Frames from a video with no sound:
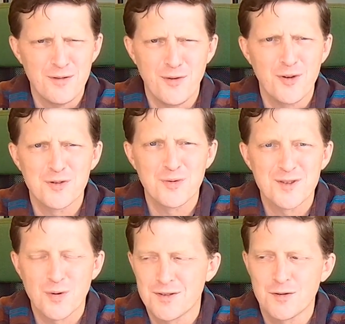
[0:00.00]
you for those
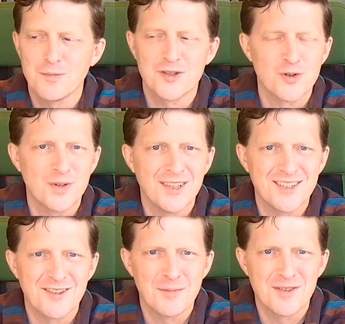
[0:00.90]
resources. We'll make sure we link
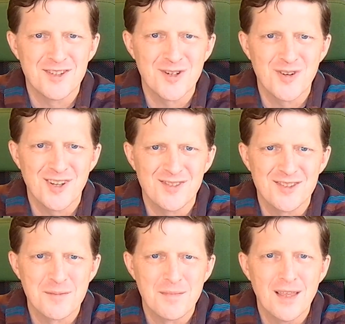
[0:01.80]
to them in the show
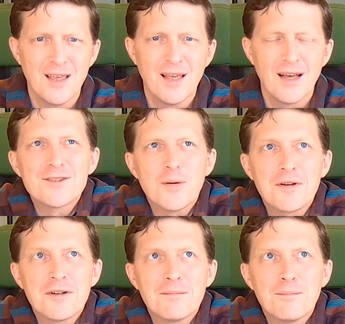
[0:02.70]
notes. So I'm
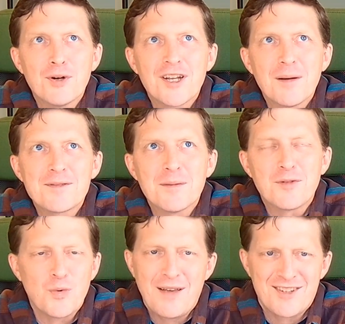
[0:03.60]
going to bring up
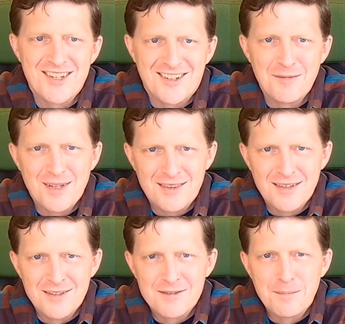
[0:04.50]
something, we haven't talked about
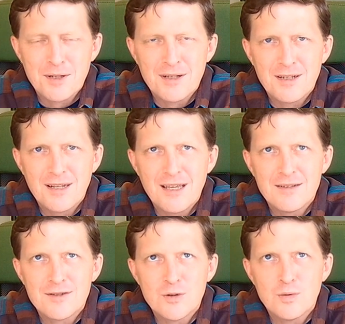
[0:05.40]
this, but
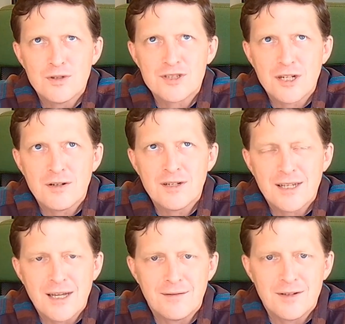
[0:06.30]
as you were sharing
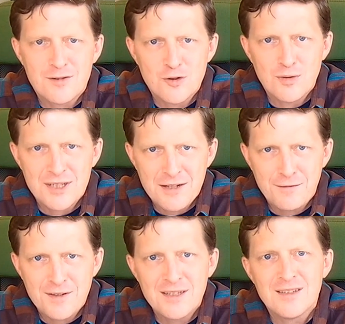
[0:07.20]
kind of consumer data
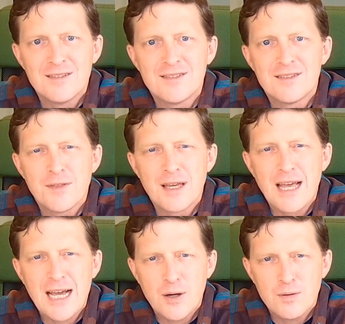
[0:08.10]
feeds, the
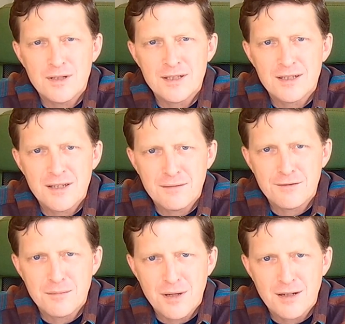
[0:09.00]
Owlet
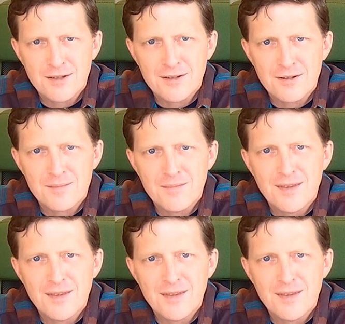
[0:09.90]
infant monitor,